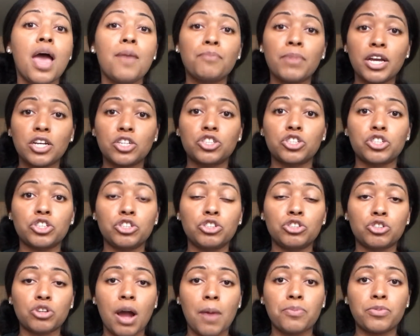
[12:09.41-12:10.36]
make sure
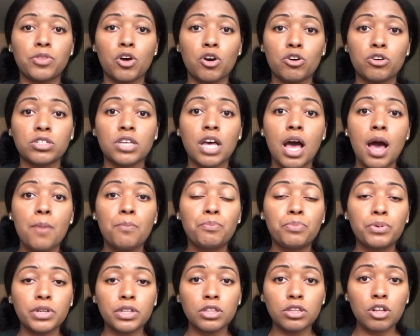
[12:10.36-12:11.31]
you drop those
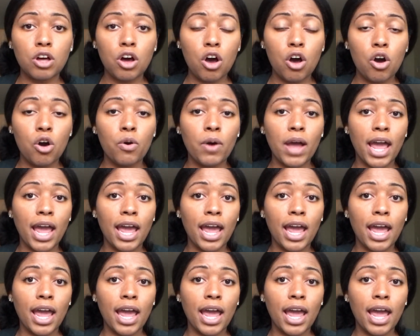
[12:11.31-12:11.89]
below.